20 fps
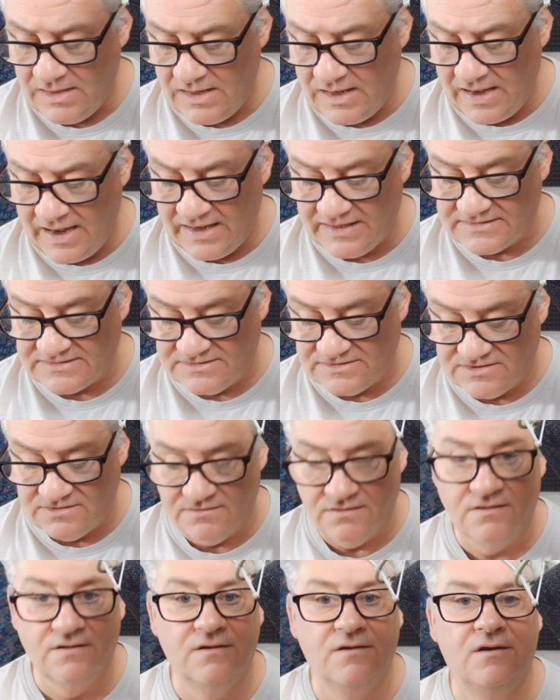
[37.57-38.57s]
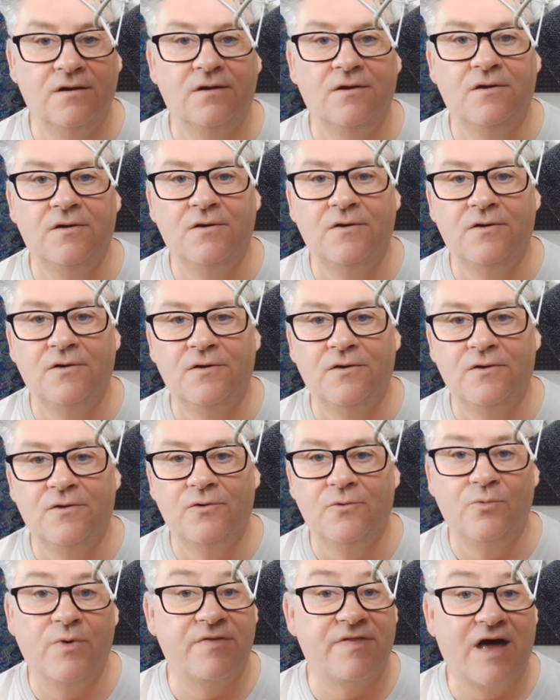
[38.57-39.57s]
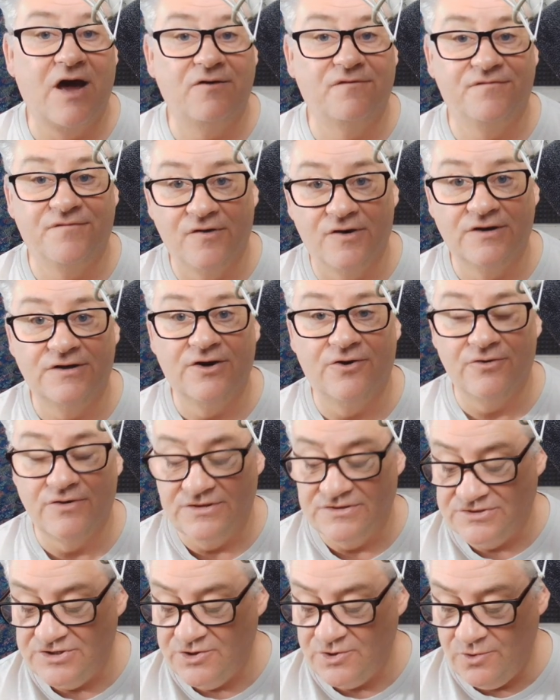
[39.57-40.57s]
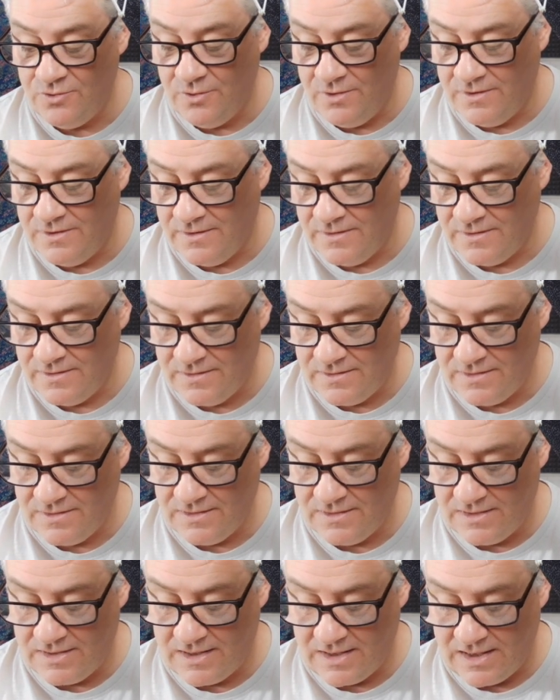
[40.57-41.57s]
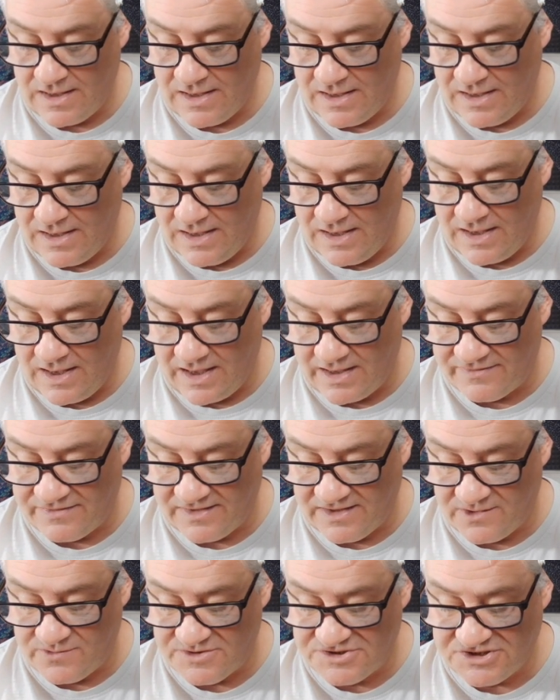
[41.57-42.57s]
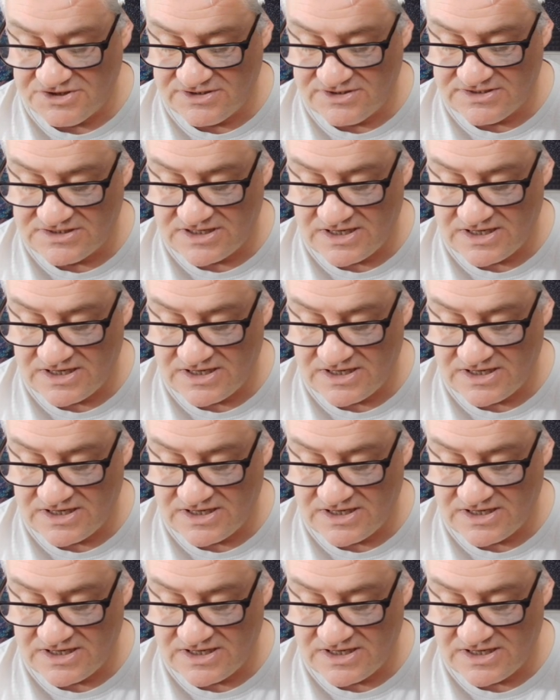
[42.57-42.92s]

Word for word: And without further ado, I think we should